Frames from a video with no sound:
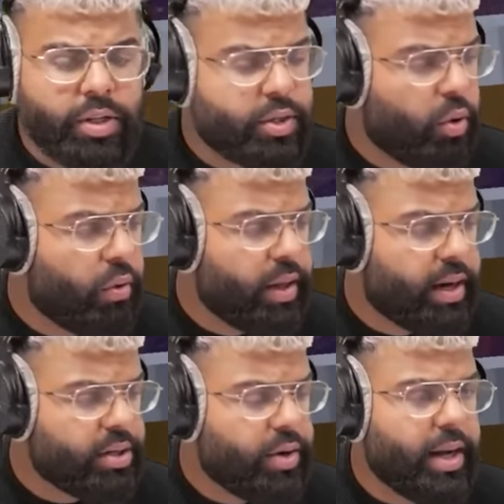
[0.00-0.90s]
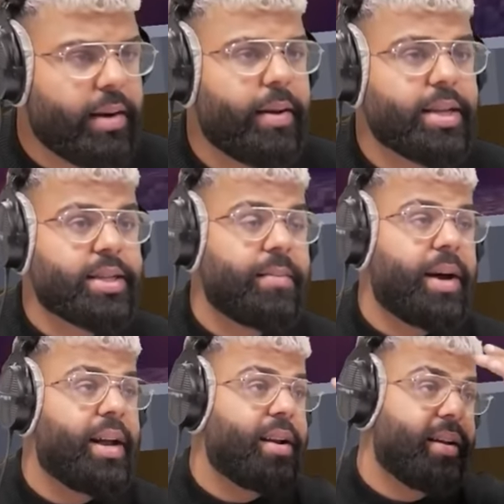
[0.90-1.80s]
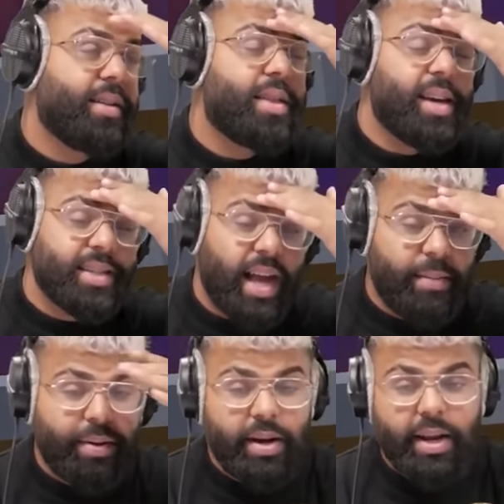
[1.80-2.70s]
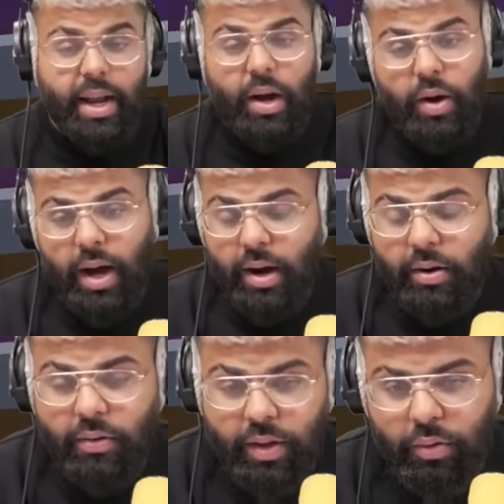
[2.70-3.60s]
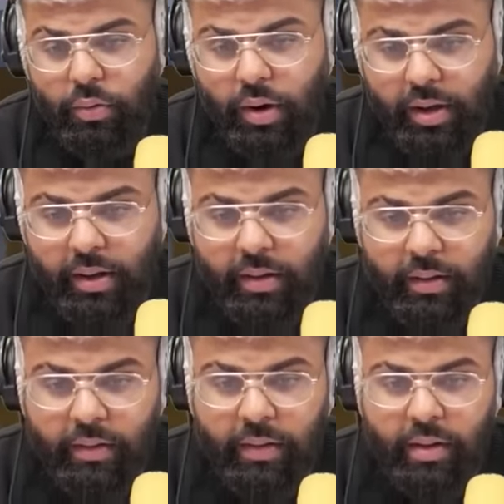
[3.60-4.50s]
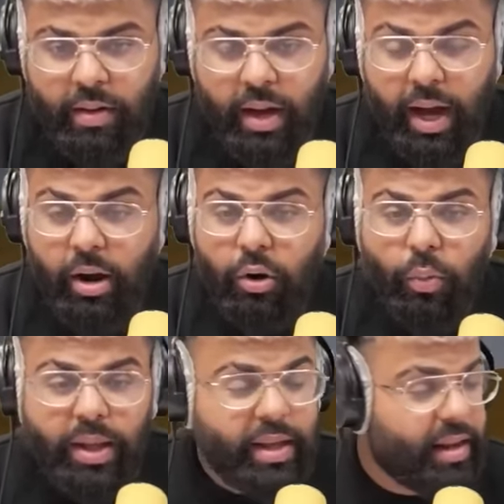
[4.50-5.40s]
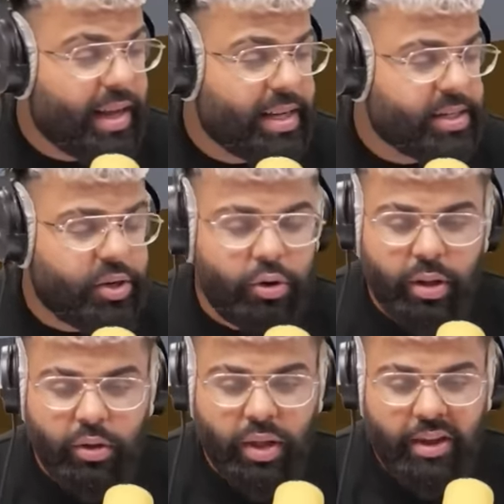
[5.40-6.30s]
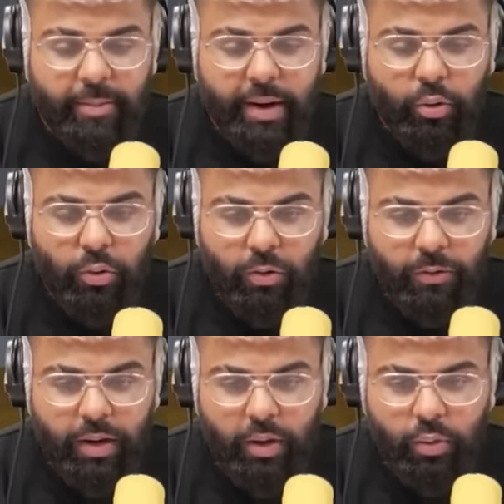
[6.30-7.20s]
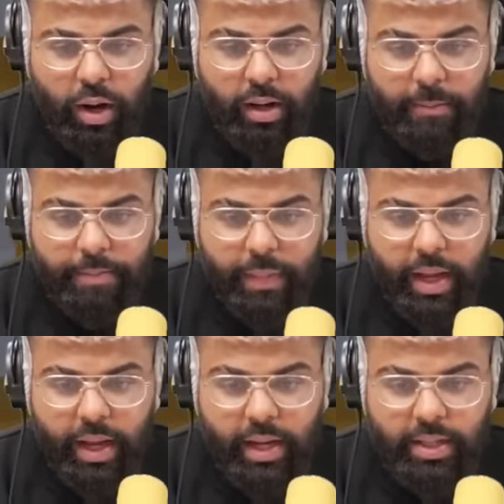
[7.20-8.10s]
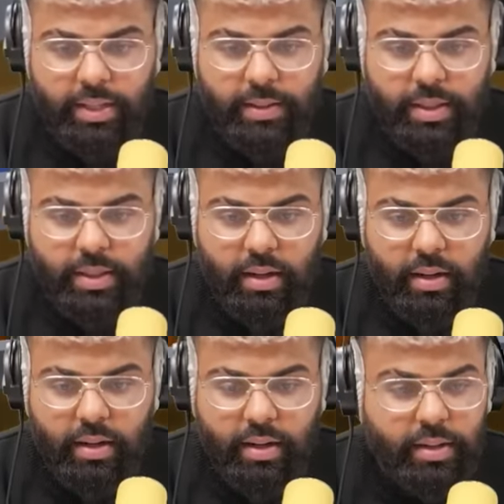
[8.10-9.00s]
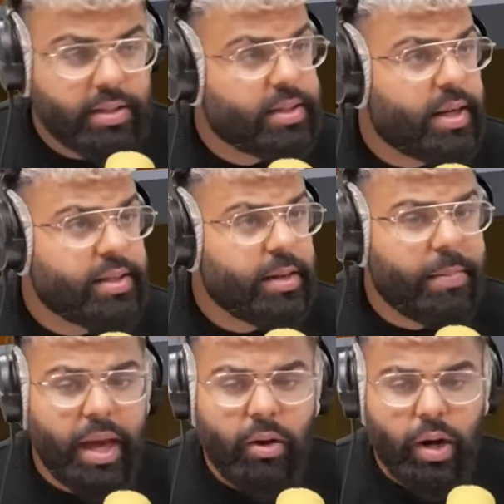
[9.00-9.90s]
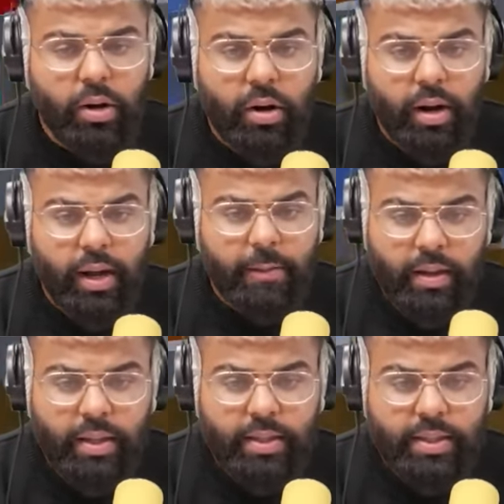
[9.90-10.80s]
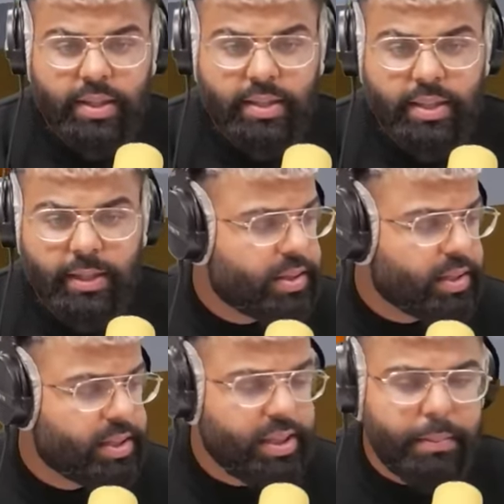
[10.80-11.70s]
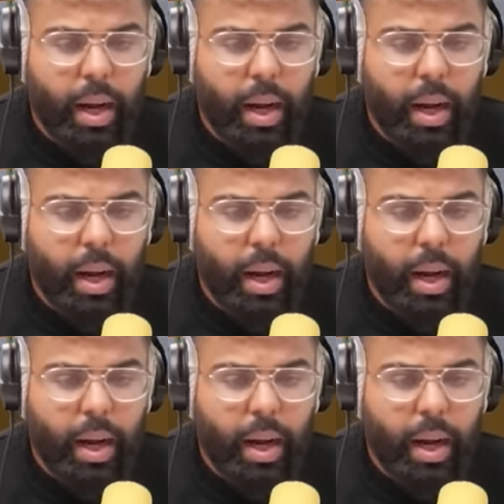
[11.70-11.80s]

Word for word: solo the Ender Dragon. Listen, man, things happen and now, I don't know, they're all here. I don't know what the other guys are doing, though. They have been awfully quiet. And it's uh, it's sussing me out. I can't lie. It's sussy. Sussy